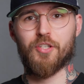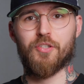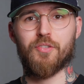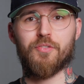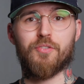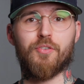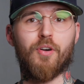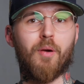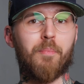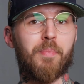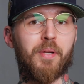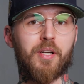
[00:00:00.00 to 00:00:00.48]

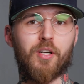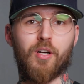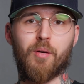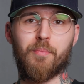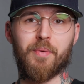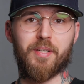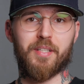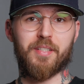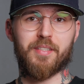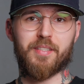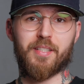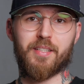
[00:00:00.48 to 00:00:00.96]
drop a
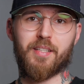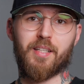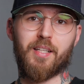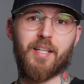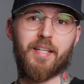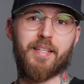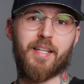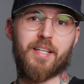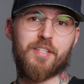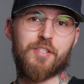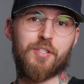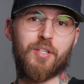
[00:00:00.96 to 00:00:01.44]
comment and
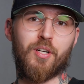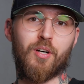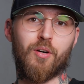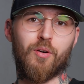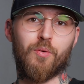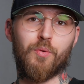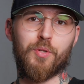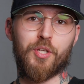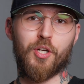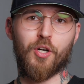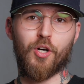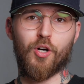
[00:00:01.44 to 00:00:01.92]
let us
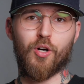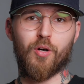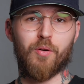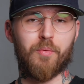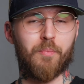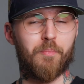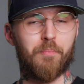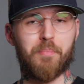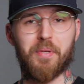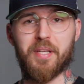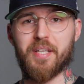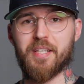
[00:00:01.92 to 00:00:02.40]
know your
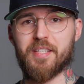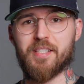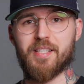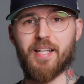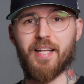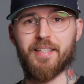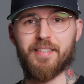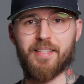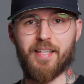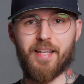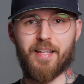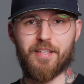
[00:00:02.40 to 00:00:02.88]
biggest
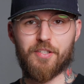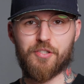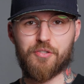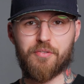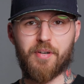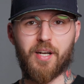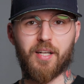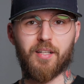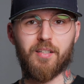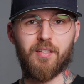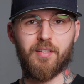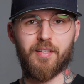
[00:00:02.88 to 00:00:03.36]
latte art
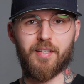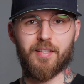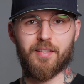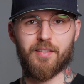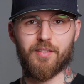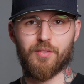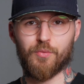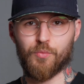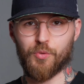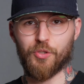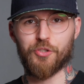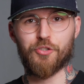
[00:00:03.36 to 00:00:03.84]
struggle
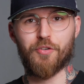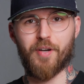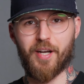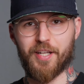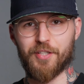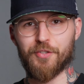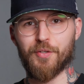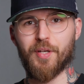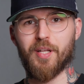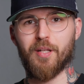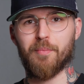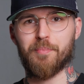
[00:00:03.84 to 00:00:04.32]
and we'll try
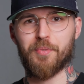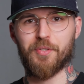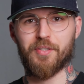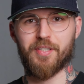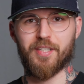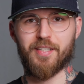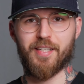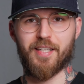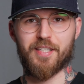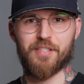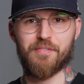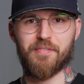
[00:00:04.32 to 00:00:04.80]
to help you in
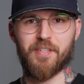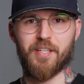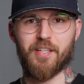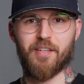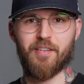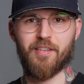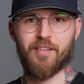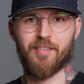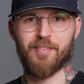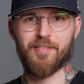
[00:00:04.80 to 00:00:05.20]
the next video.